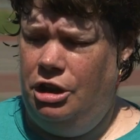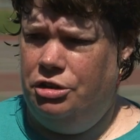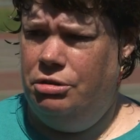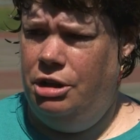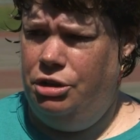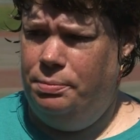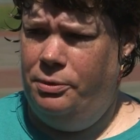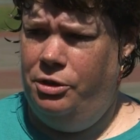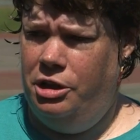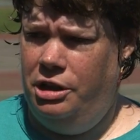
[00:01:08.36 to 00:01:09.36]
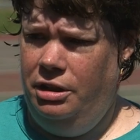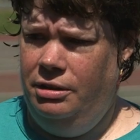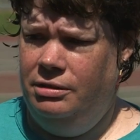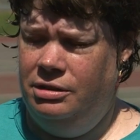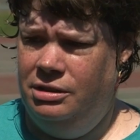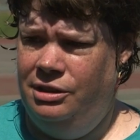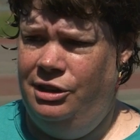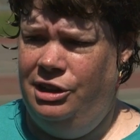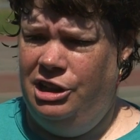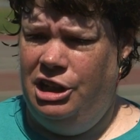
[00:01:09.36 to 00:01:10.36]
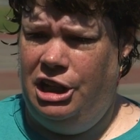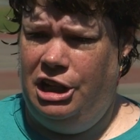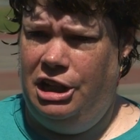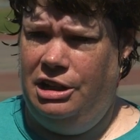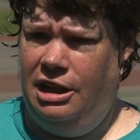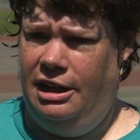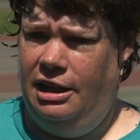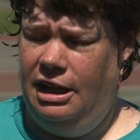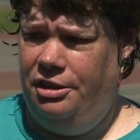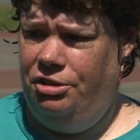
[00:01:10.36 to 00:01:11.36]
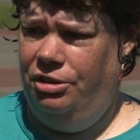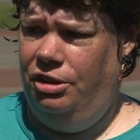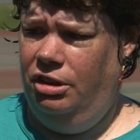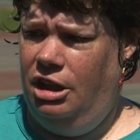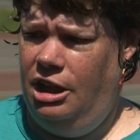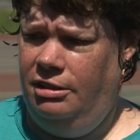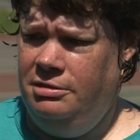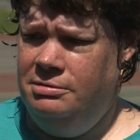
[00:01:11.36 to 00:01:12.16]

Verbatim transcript: It's a great sport and I, I enjoy it a lot.